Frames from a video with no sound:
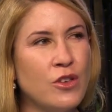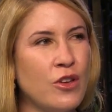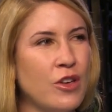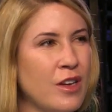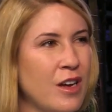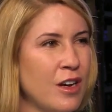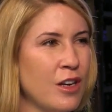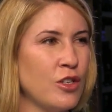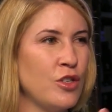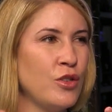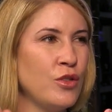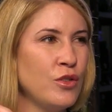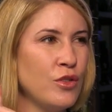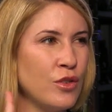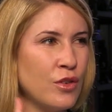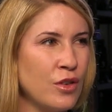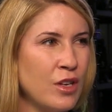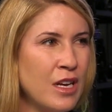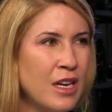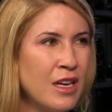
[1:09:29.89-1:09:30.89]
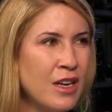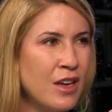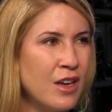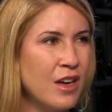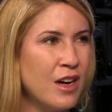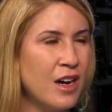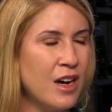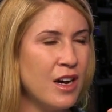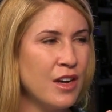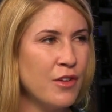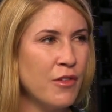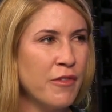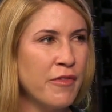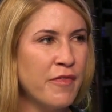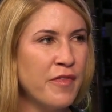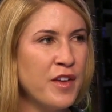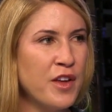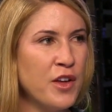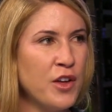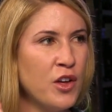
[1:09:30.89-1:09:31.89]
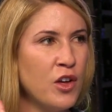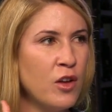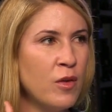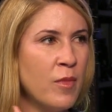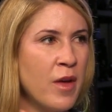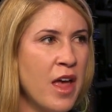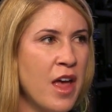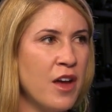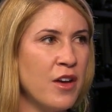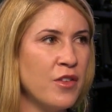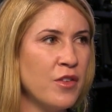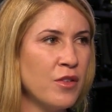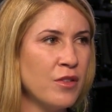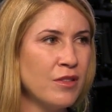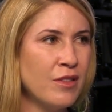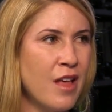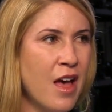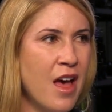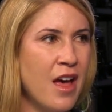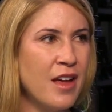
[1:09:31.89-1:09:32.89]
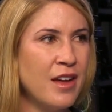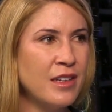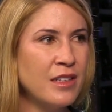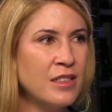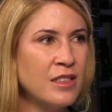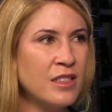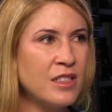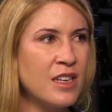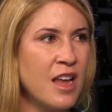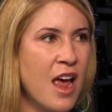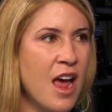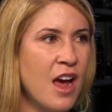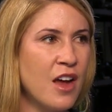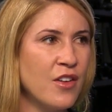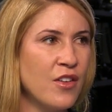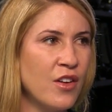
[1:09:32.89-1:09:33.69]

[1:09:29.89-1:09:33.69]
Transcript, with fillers: You know, you got to choose your uh, your film and your lens yeah.